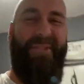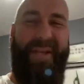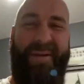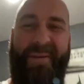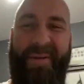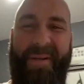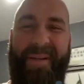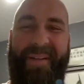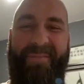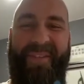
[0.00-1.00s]
So
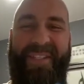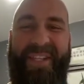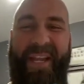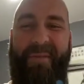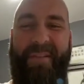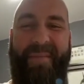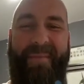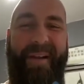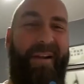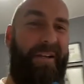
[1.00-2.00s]
stick with me.
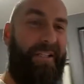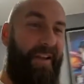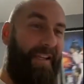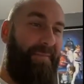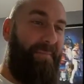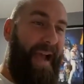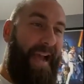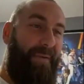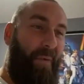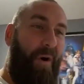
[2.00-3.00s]
But it looks like
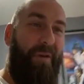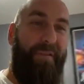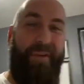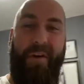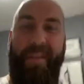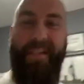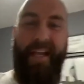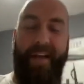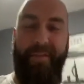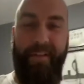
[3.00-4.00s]
Matt and Warren have got this
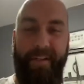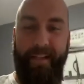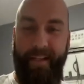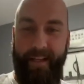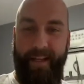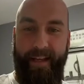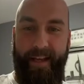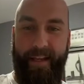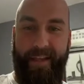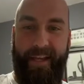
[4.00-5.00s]
covered.
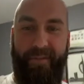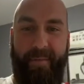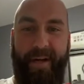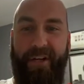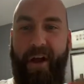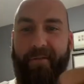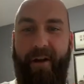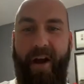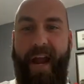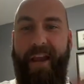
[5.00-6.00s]
Uh, thank you very much. Hi,
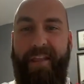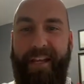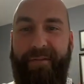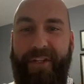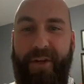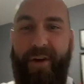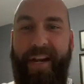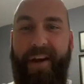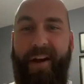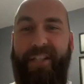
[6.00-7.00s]
Ryan. Thanks for
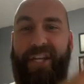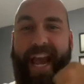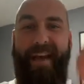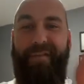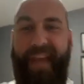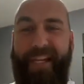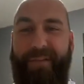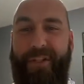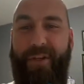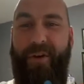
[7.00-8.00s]
joining. Hi, Jeff. Thanks
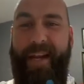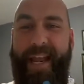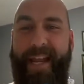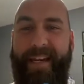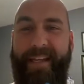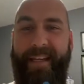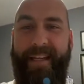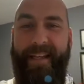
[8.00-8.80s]
for joining.